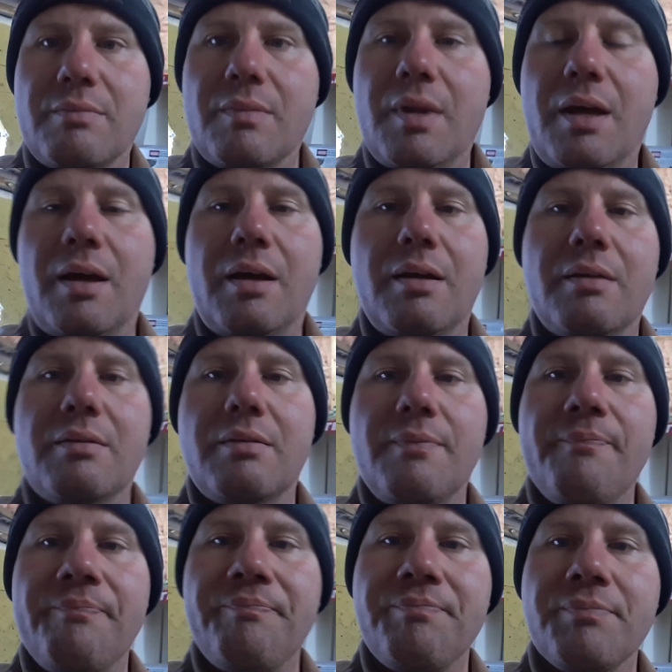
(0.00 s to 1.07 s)
uh,
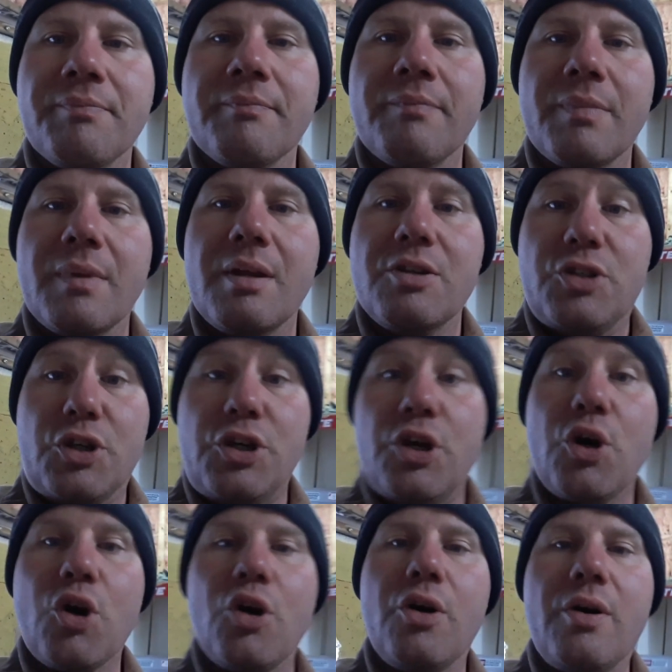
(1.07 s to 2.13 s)

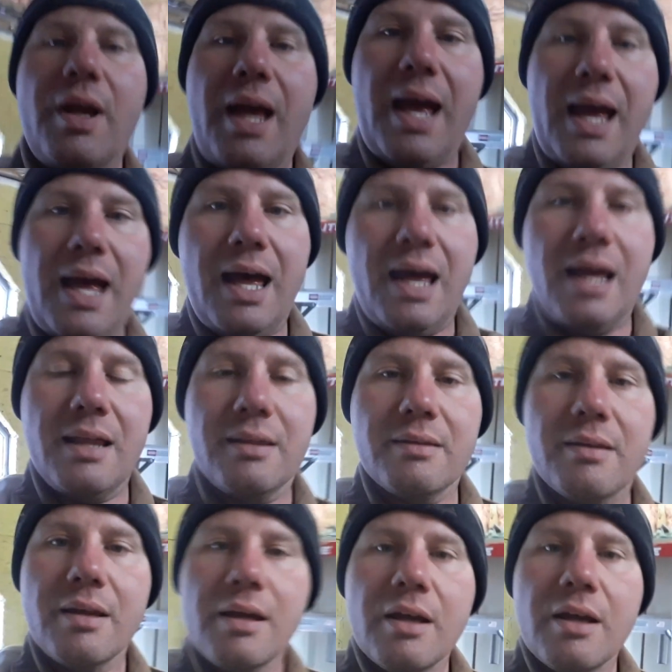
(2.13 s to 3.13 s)
secure, and